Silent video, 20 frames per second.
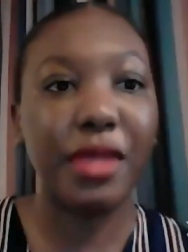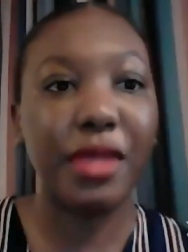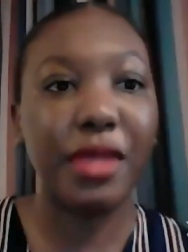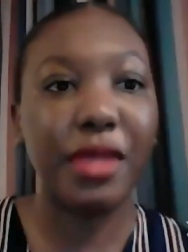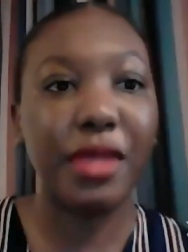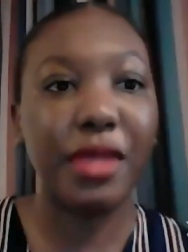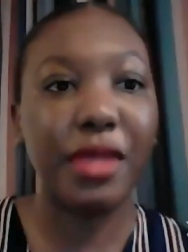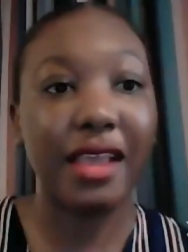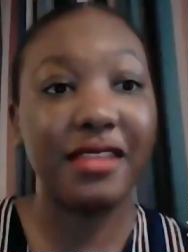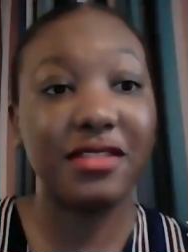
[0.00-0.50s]

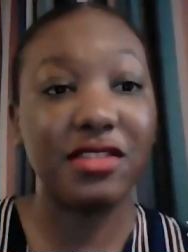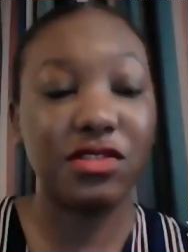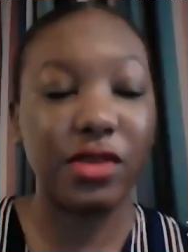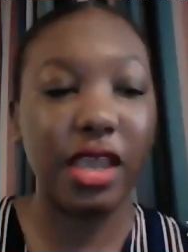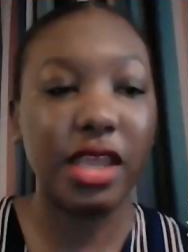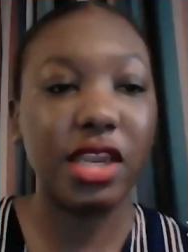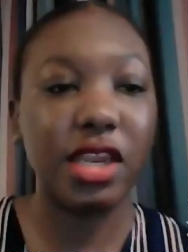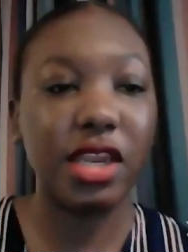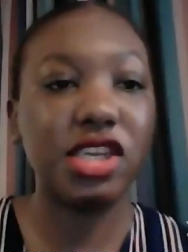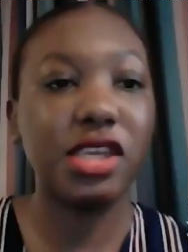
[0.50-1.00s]
access to
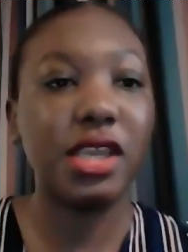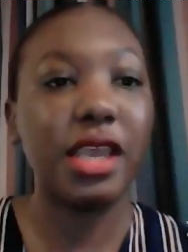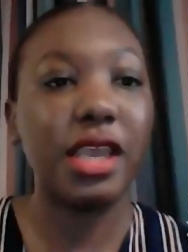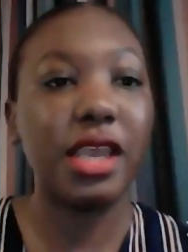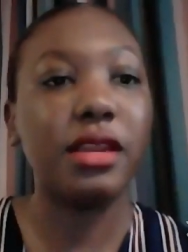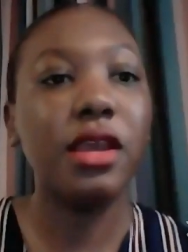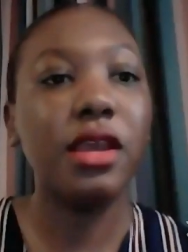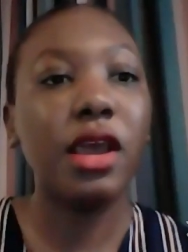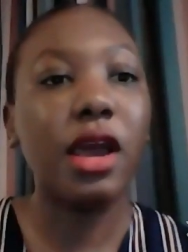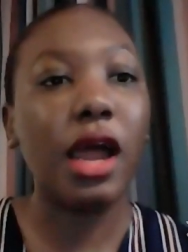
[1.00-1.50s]
energy, and
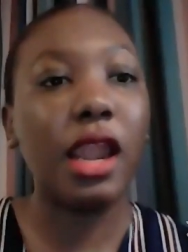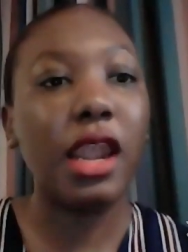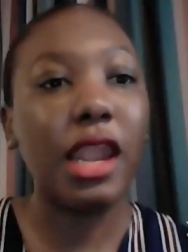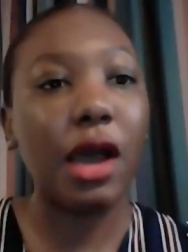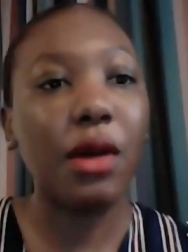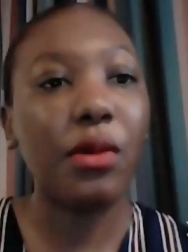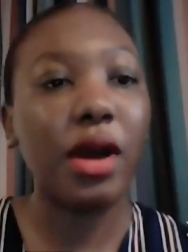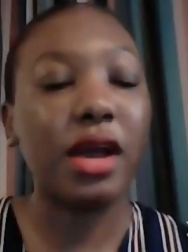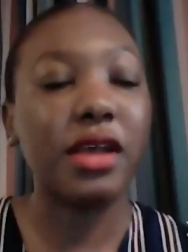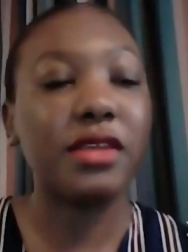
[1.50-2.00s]
allow
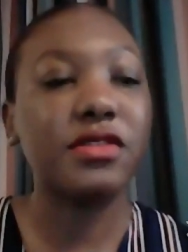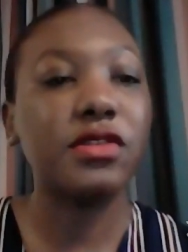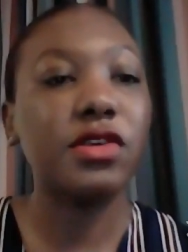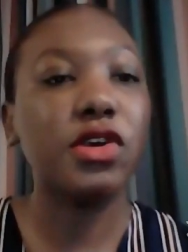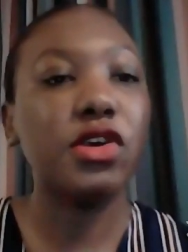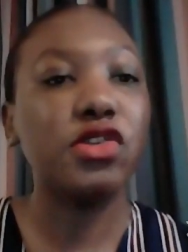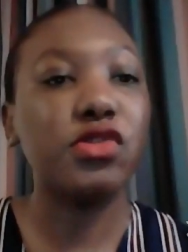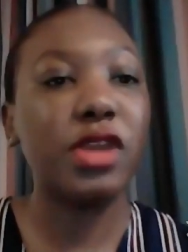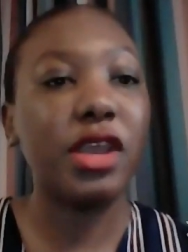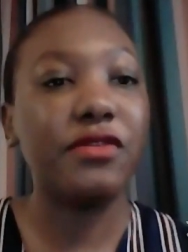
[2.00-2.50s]
us
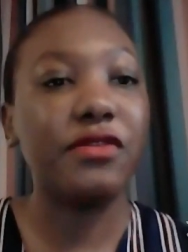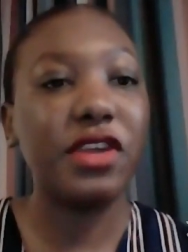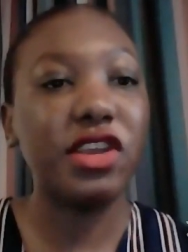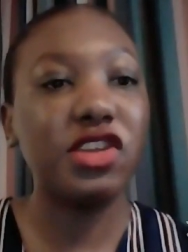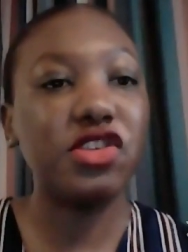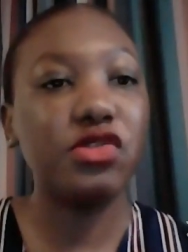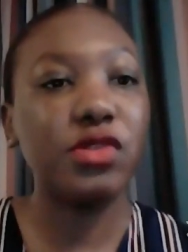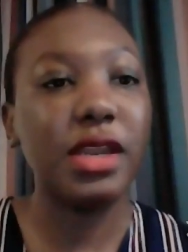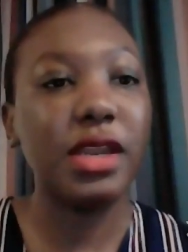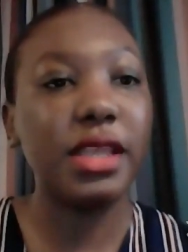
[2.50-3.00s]
to
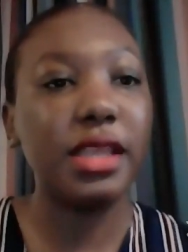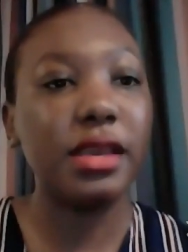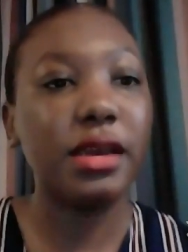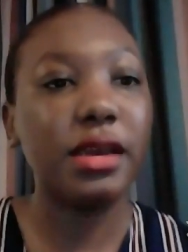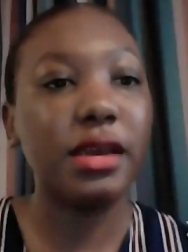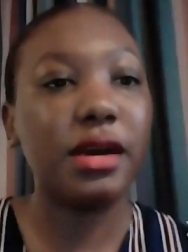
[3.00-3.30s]
eventually